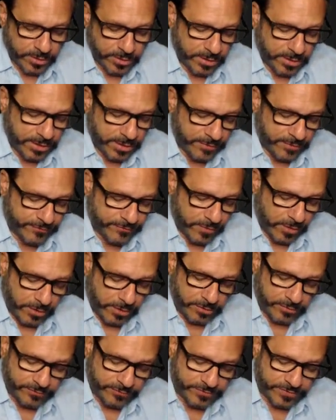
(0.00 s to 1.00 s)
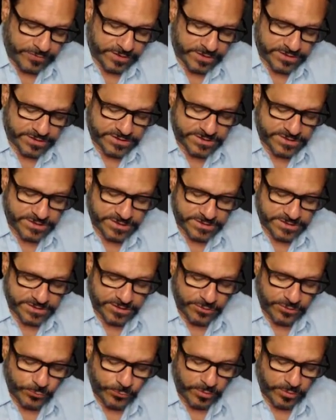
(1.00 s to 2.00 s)
Now if all of this is
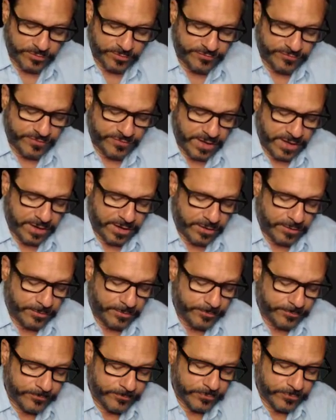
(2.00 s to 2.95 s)
in one file,